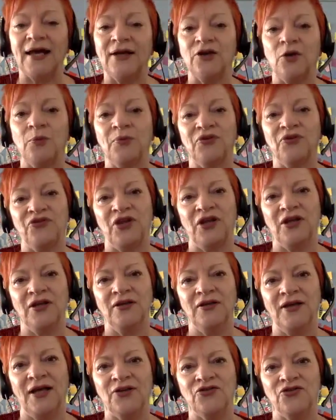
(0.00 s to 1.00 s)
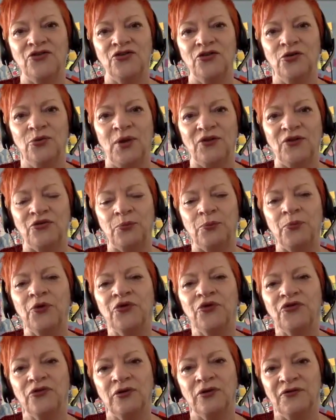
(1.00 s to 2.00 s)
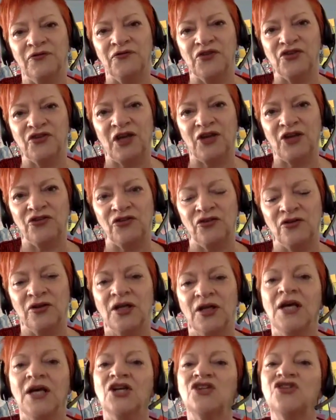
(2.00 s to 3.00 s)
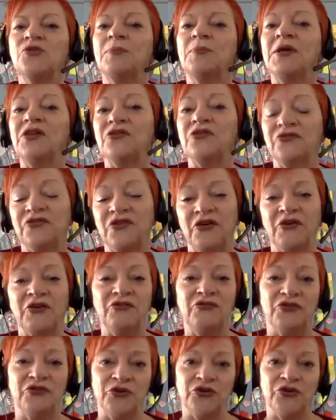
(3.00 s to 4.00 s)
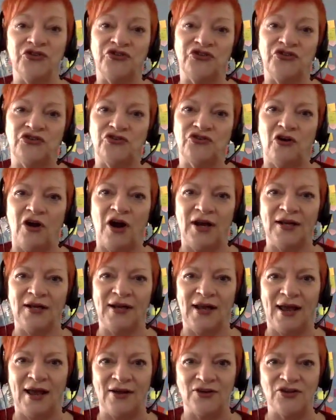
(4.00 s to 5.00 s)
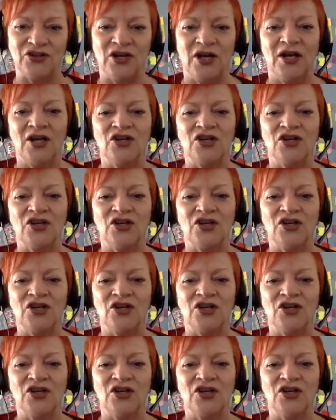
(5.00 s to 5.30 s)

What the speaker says: and I'll be sending that to you as a personal invitation to be the very first to try it out.